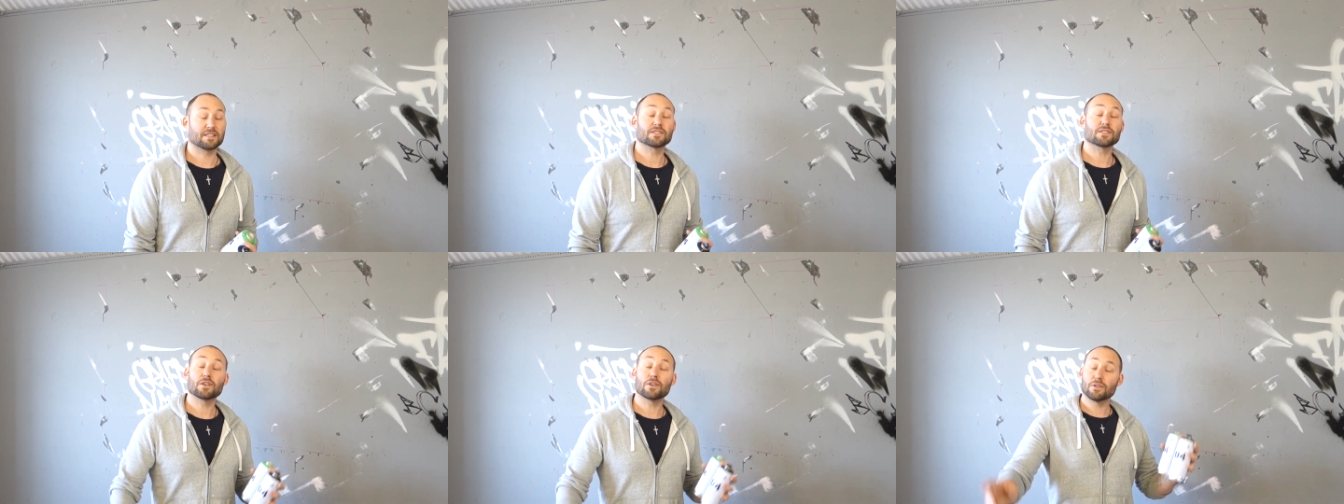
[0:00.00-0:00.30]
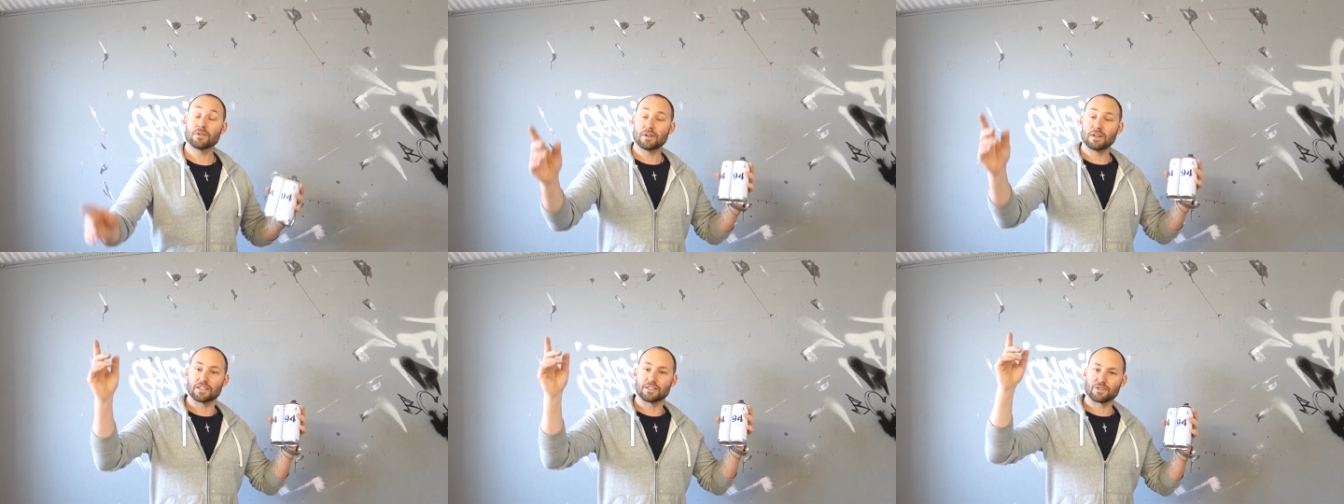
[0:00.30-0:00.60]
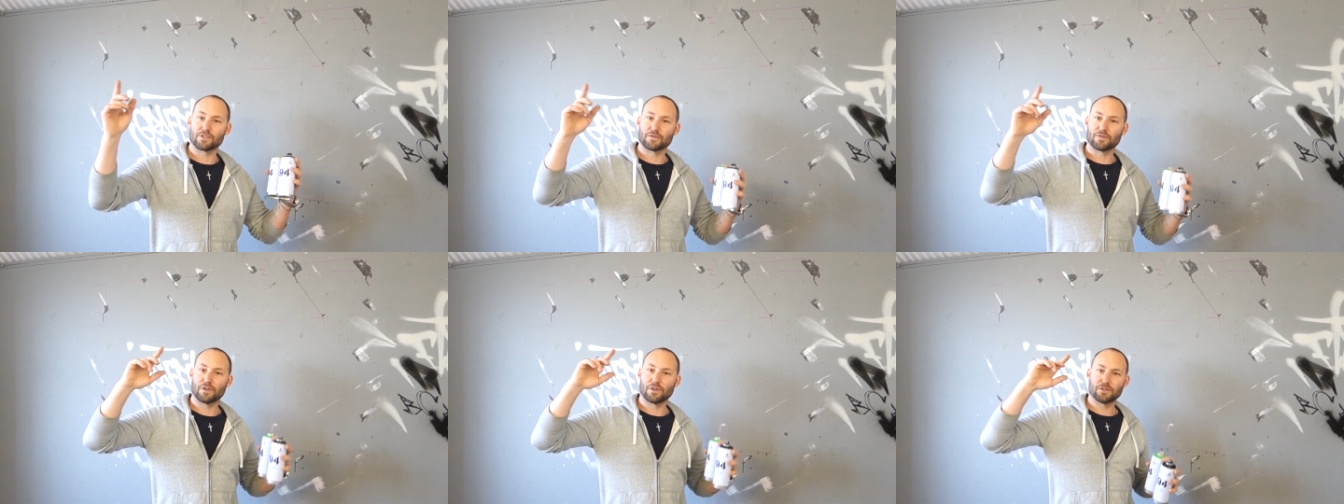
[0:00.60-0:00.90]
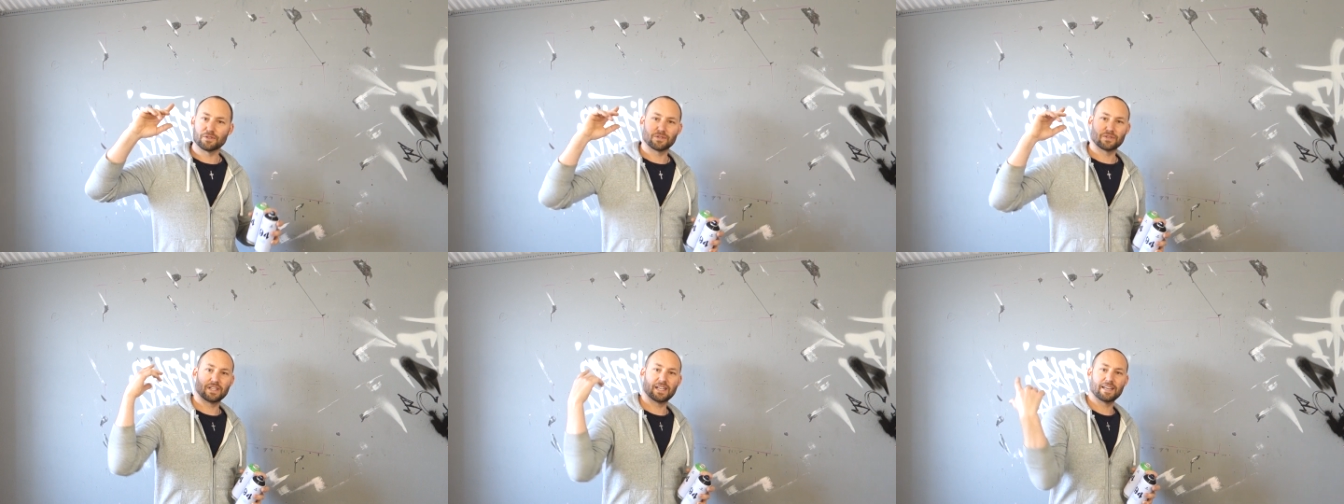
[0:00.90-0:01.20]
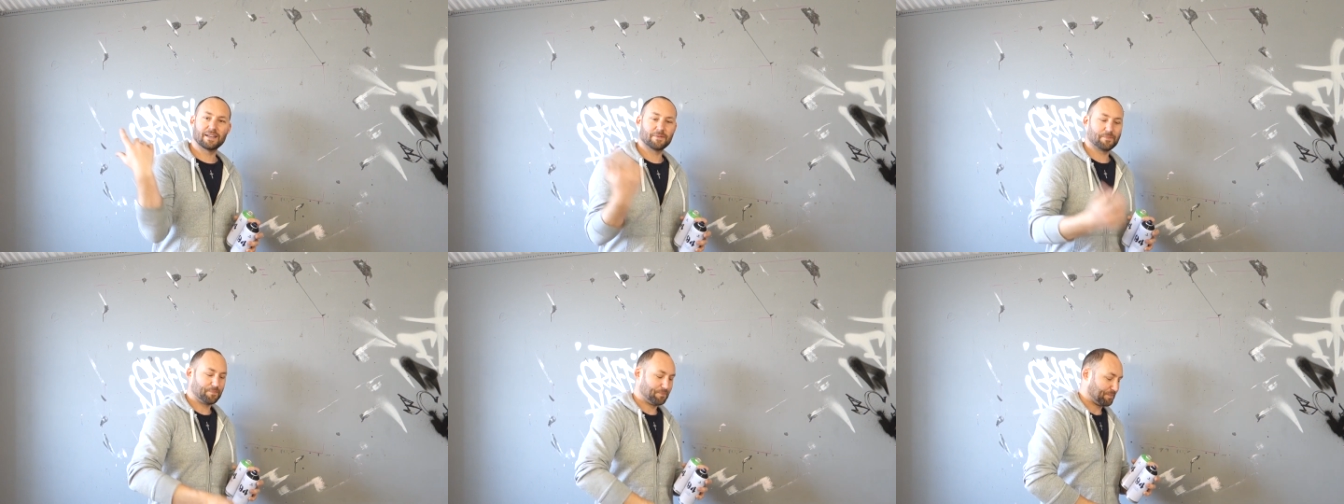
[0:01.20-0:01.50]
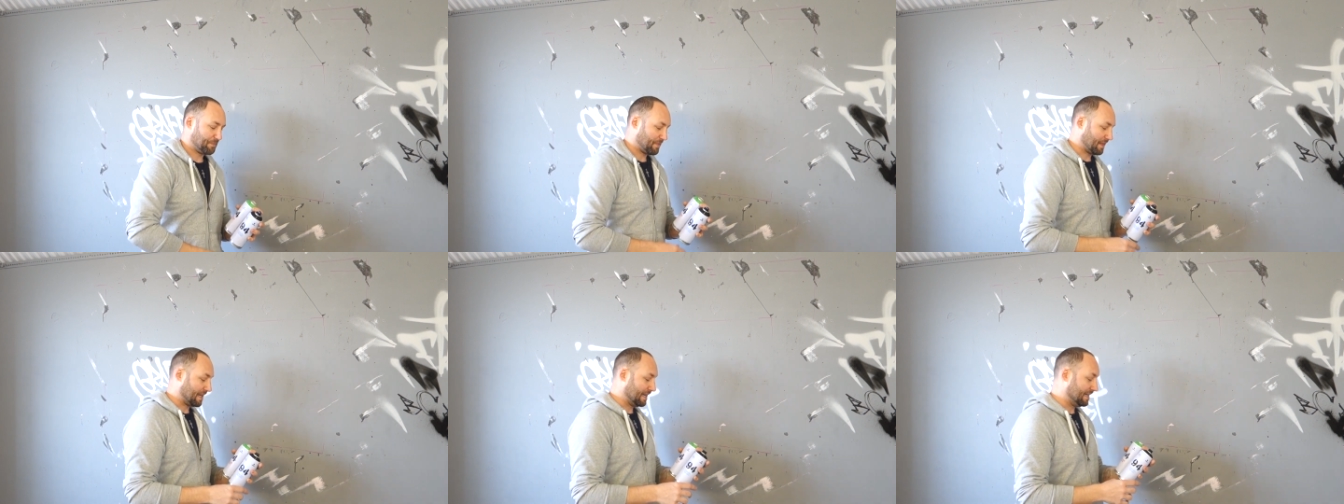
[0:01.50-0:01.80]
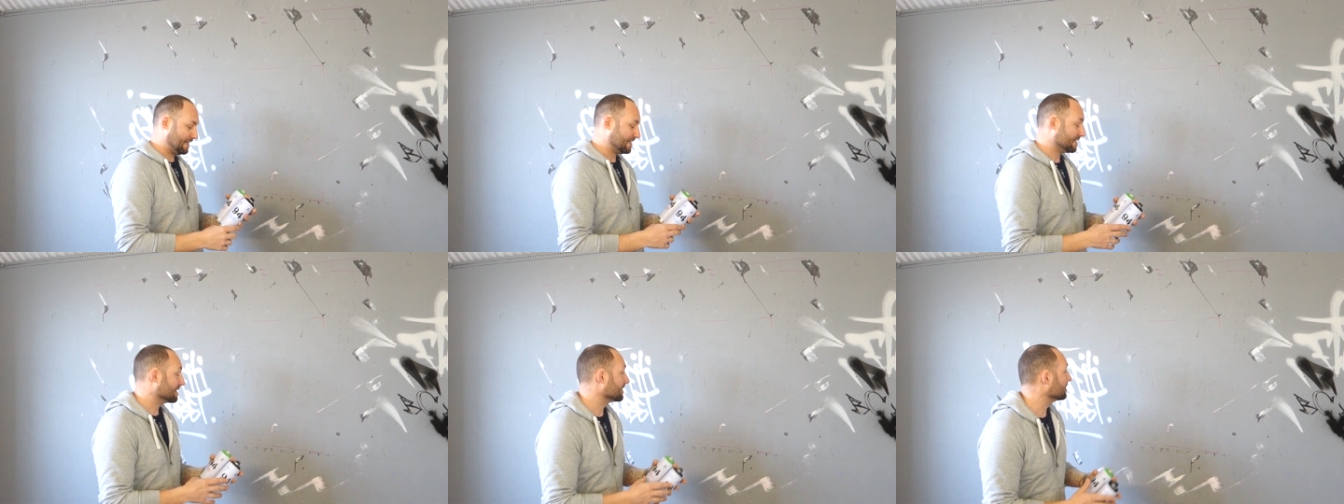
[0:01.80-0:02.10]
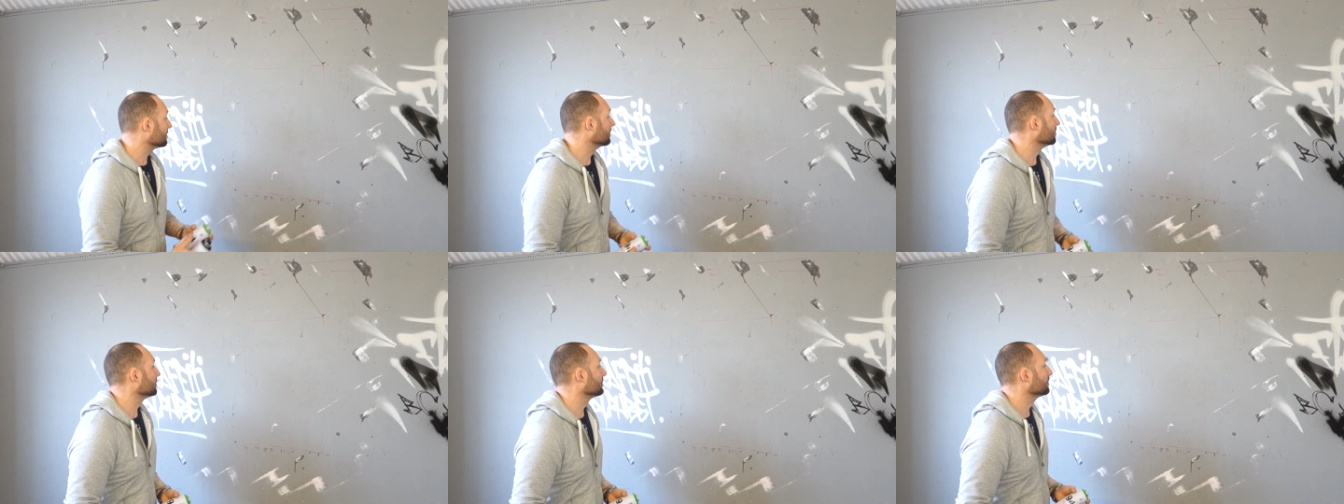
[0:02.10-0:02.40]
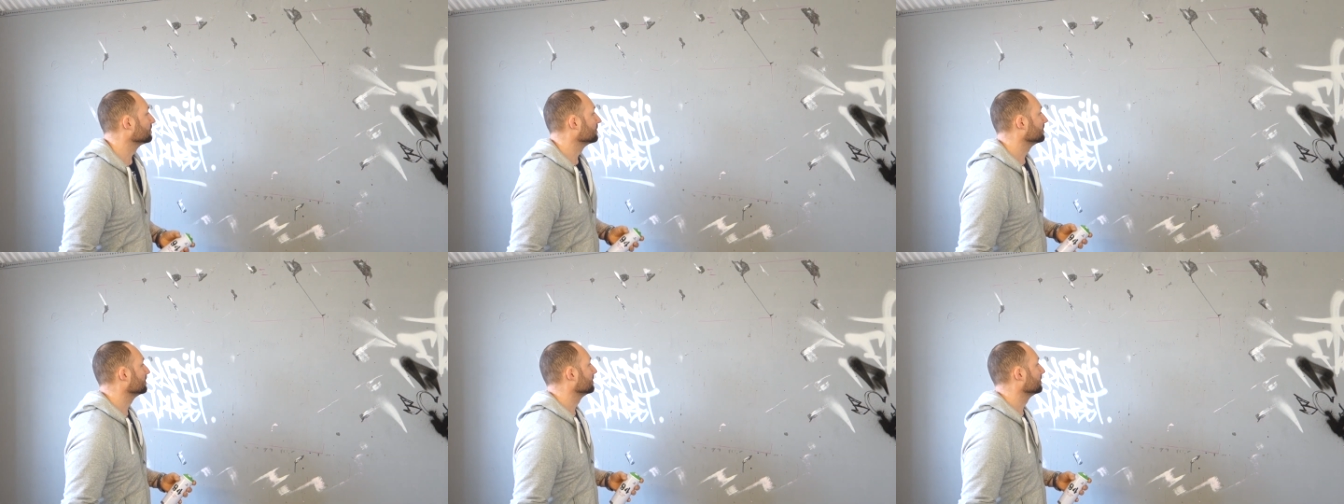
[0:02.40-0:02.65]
So I just thought today, let's do